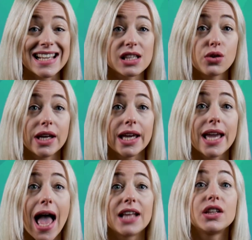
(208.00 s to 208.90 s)
is looking
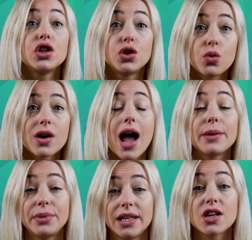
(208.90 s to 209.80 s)
at your
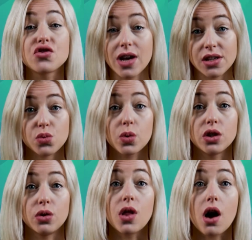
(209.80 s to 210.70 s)
IP address when
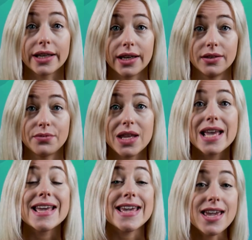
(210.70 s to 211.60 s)
you log in.
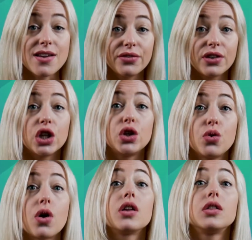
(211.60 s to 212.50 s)
If
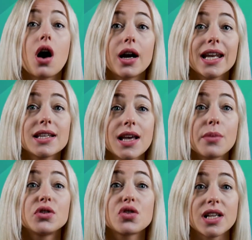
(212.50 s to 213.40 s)
your login
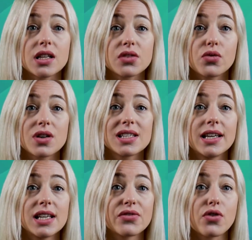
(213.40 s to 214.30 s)
attempt to Salesforce
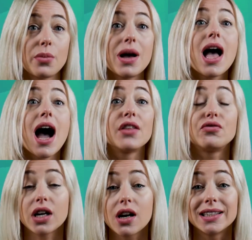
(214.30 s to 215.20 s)
is from
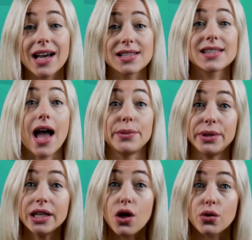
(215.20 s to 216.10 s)
unrecognized IP
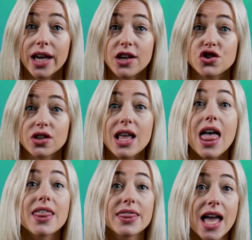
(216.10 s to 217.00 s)
location,
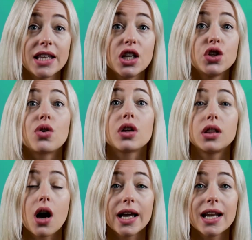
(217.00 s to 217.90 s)
then your
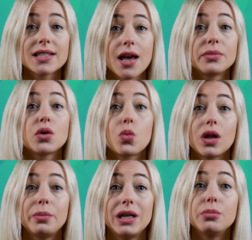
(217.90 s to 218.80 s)
login attempt will
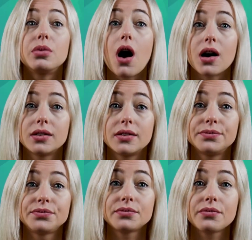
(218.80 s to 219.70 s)
be blocked.
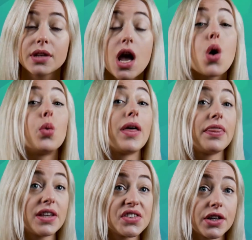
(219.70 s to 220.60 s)
When
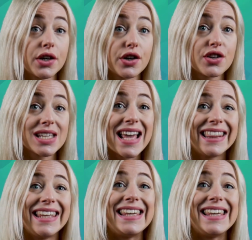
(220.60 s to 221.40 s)
this occurs, the